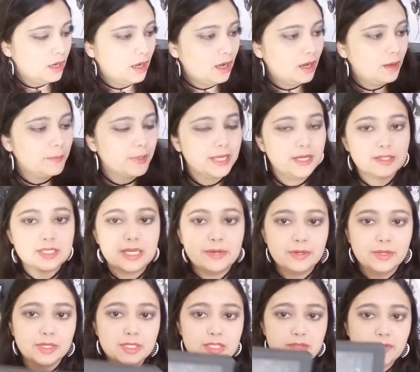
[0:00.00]
but here's how
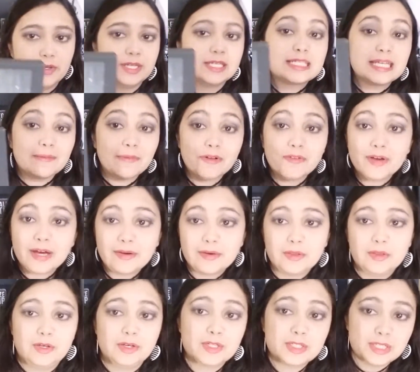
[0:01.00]
it looks if you want an example of how
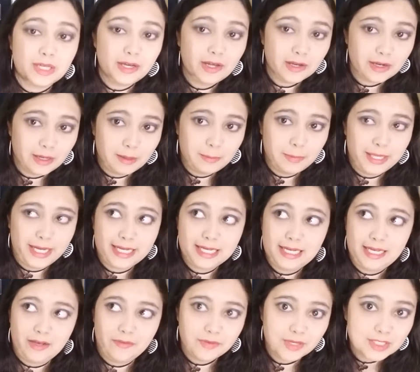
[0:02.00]
it looks on a black
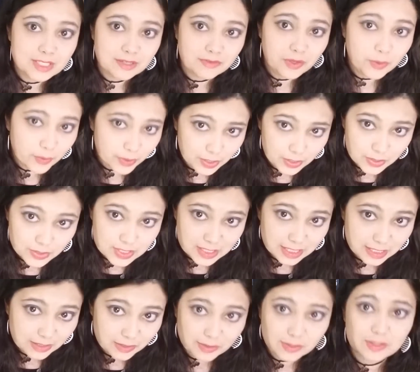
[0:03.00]
canvas. If you want to do
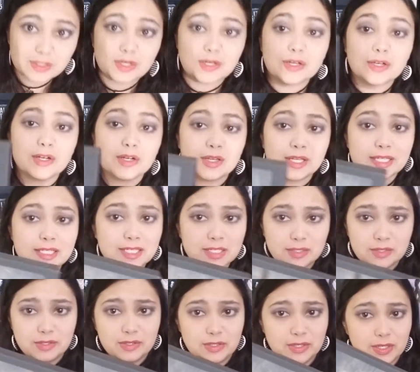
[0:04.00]
something a little darker, they
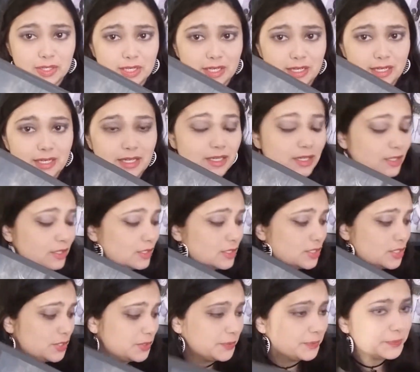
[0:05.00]
still look good
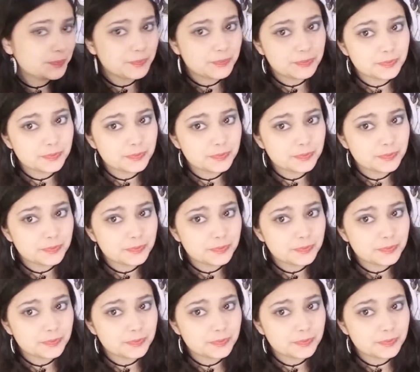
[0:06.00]
too.